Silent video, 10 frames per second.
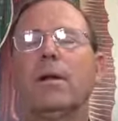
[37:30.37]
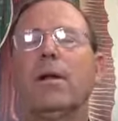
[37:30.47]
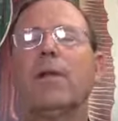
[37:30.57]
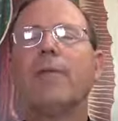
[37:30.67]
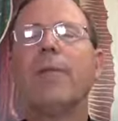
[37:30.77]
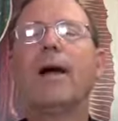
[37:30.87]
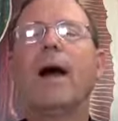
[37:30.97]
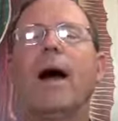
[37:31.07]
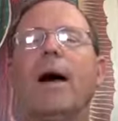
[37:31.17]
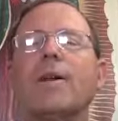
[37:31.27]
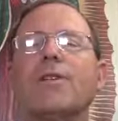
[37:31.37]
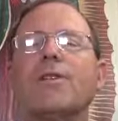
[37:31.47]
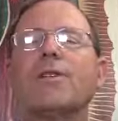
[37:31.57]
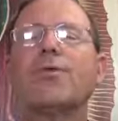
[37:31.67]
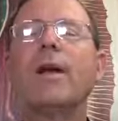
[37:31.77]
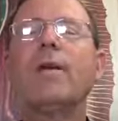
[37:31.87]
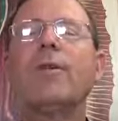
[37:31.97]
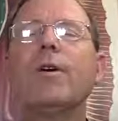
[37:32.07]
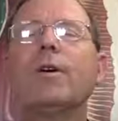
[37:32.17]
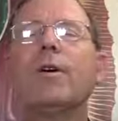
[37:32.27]
Let my eyes
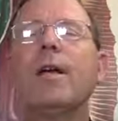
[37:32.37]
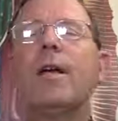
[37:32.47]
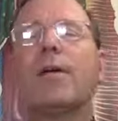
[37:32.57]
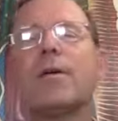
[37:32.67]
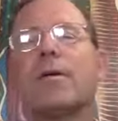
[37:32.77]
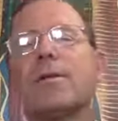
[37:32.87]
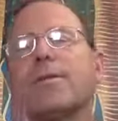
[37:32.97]
stream with tears